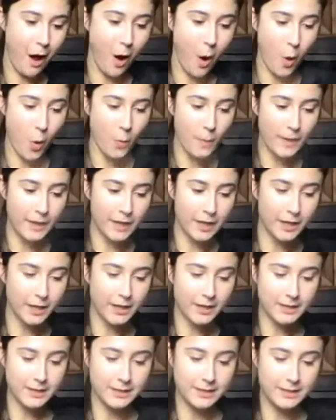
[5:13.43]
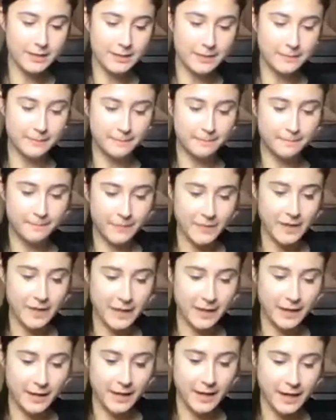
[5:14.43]
Oh my goodness.
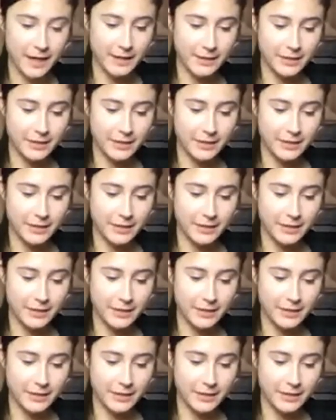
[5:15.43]
And I